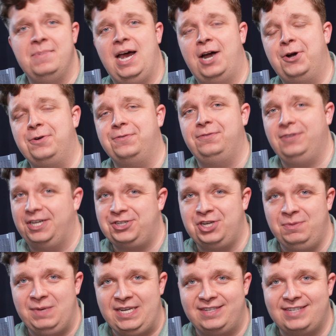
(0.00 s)
Our fleshy
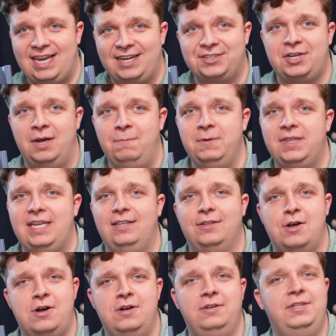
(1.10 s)
meat sacks come with a
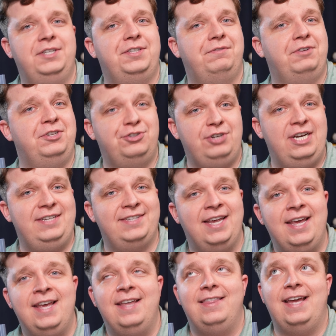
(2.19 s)
long list of constraints
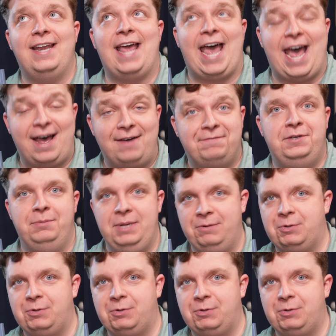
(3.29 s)
that have to be